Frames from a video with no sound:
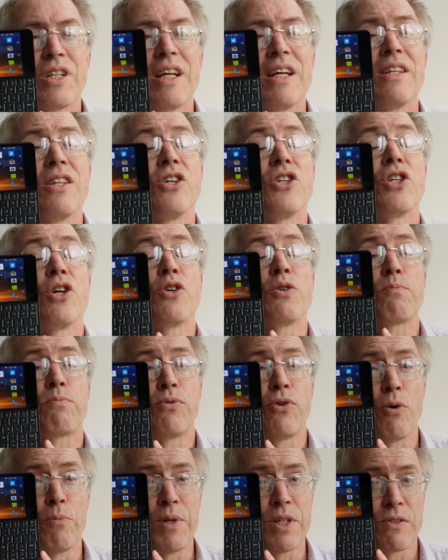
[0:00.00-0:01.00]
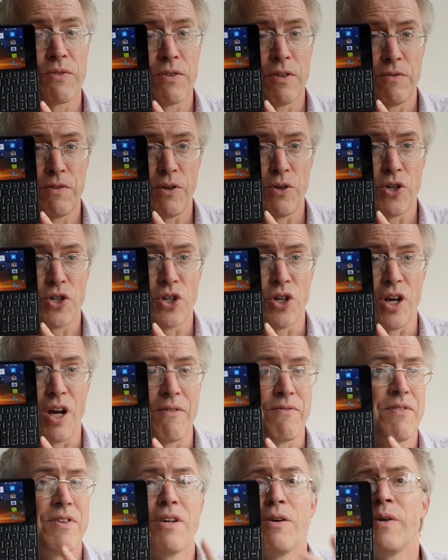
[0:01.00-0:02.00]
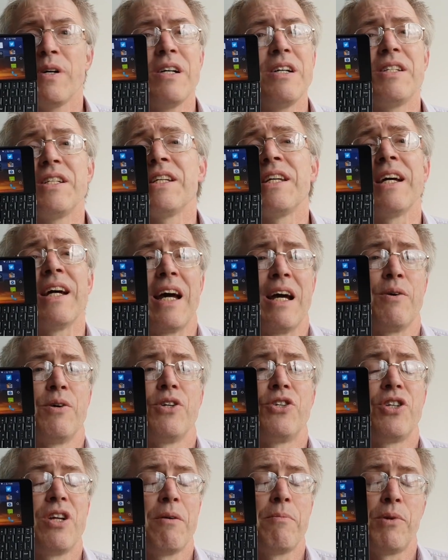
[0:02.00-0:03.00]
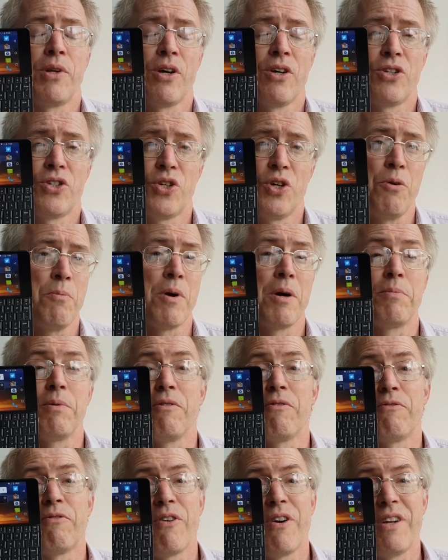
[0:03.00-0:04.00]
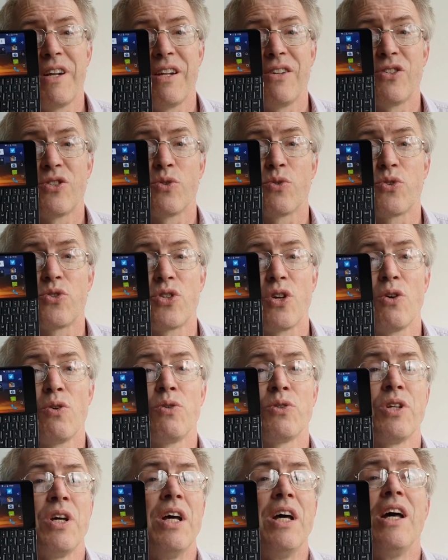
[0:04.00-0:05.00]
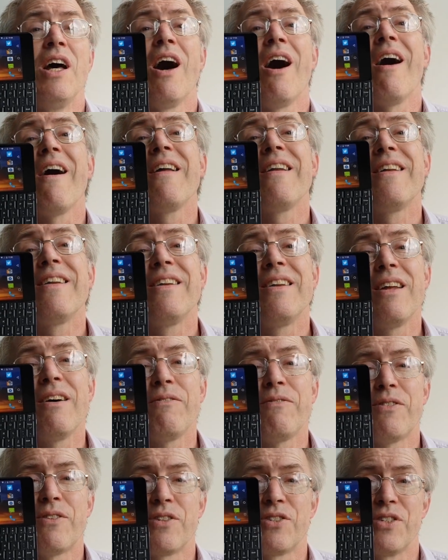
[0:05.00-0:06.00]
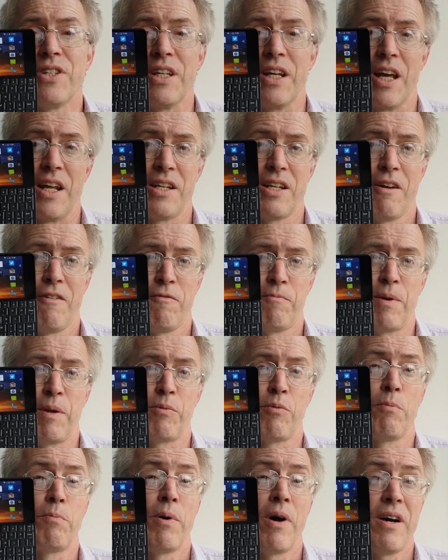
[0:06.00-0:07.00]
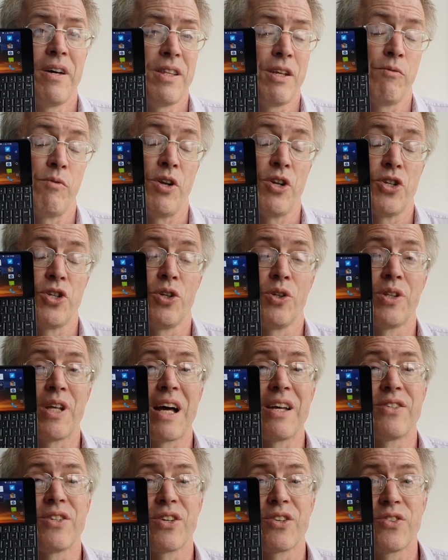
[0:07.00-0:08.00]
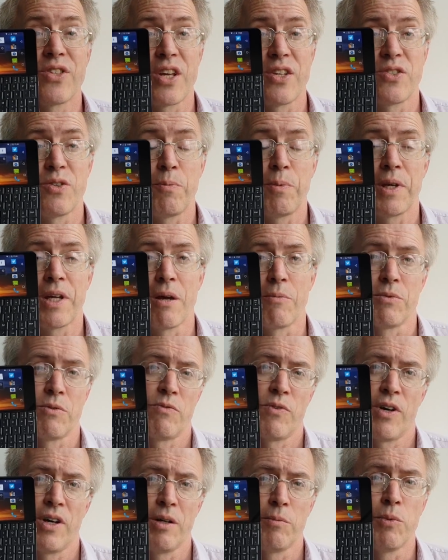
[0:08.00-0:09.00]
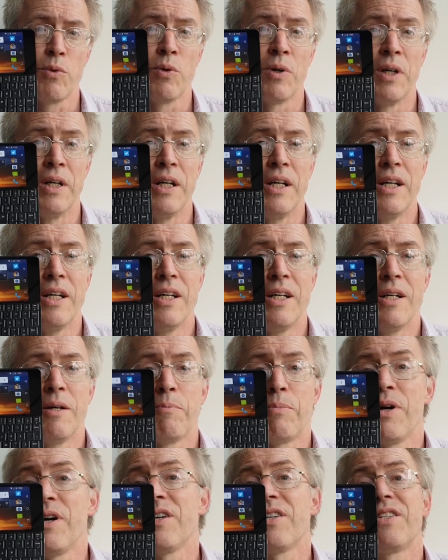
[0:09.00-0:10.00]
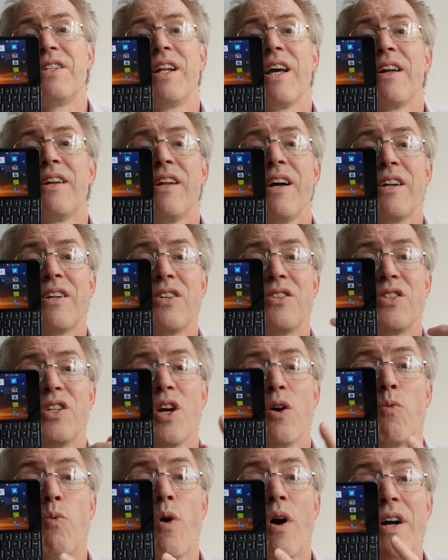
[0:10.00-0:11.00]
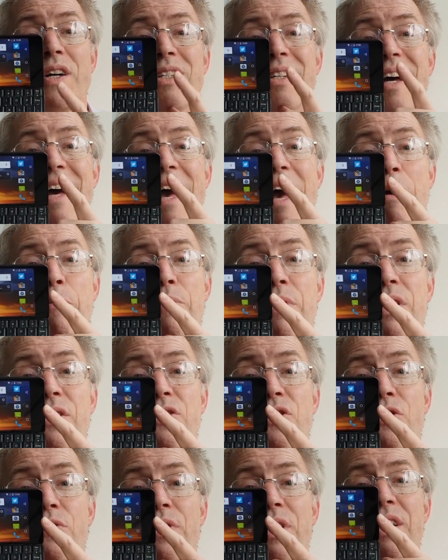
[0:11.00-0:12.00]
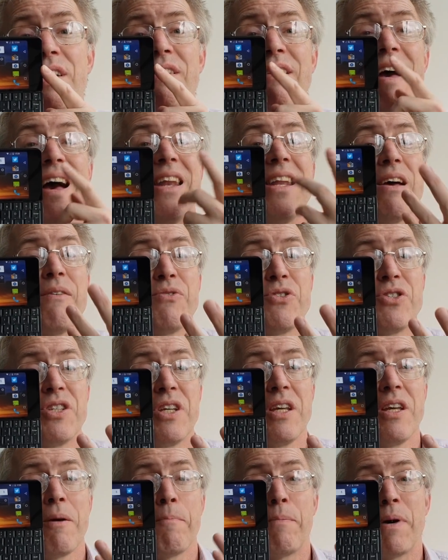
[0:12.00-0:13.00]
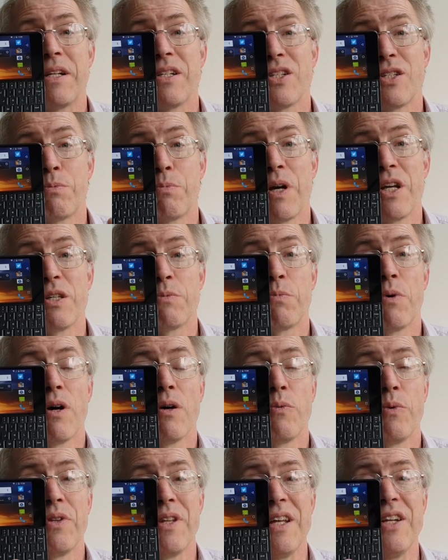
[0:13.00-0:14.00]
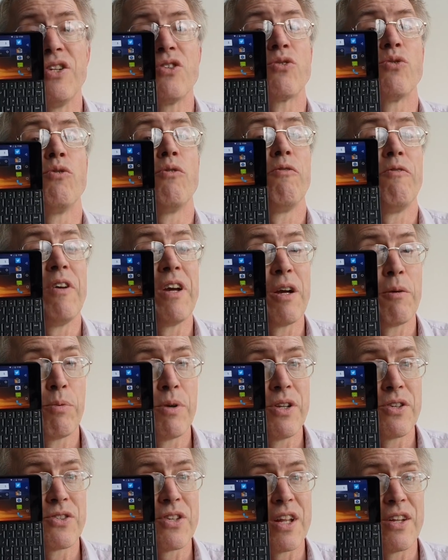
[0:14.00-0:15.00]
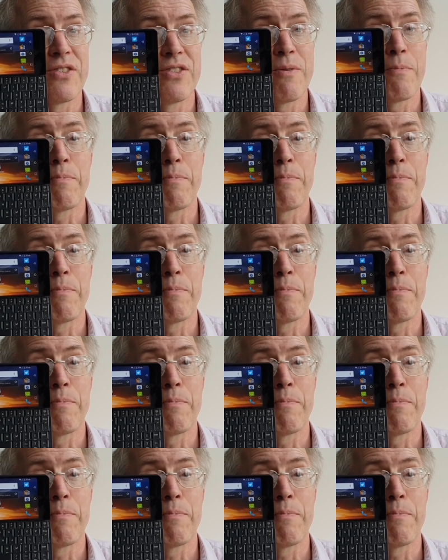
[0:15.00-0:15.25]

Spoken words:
here that shows promise for the future. I've no idea how a Gemini 2 might be financed or sold. I'd love to see enough people buy the original that a successor becomes viable. Personally, I'd like to see a wider AMOLED screen, NFC, better space bar with integral fingerprint sensor,